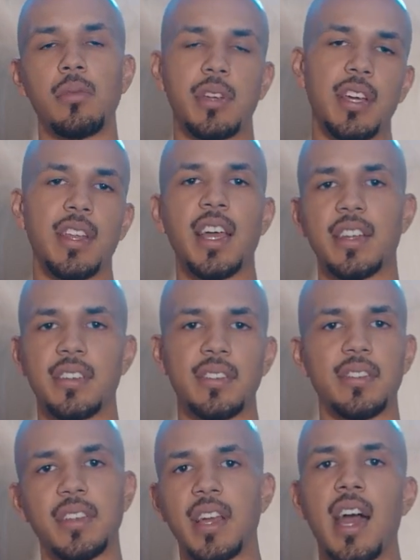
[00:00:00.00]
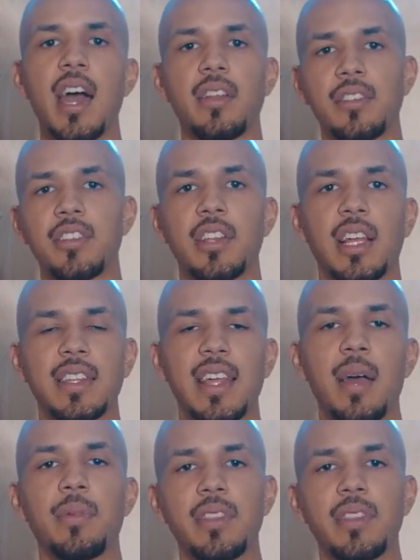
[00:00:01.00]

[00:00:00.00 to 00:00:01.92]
connection to God and shit like that.